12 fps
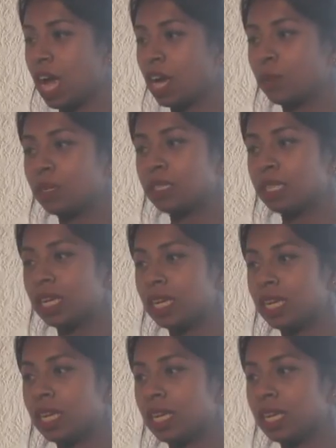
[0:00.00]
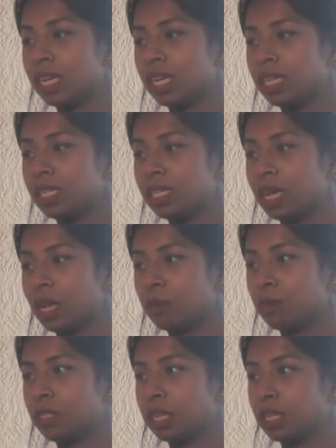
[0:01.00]
I would say
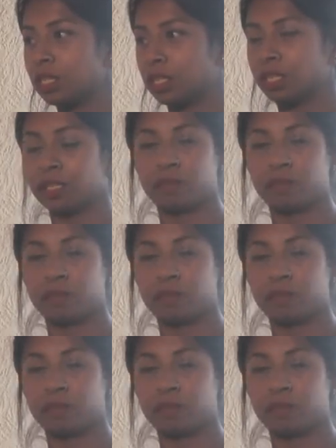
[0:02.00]
teleportation.